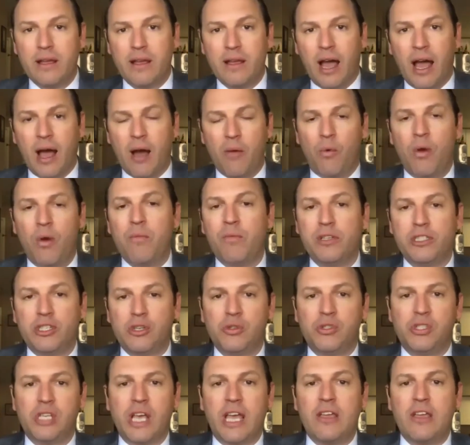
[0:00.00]
Uh, when would you
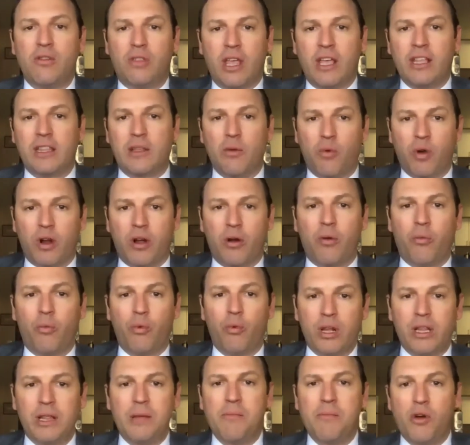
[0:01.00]
say you think that we're going to
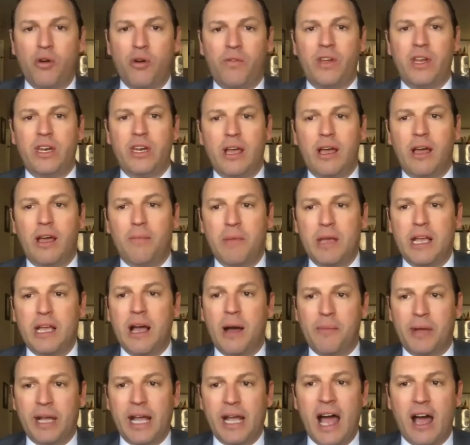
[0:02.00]
really move into
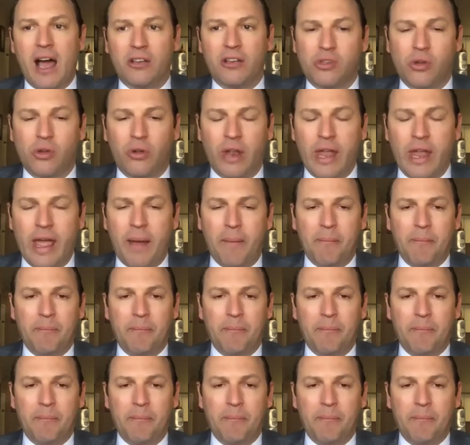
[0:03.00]
becoming a household name?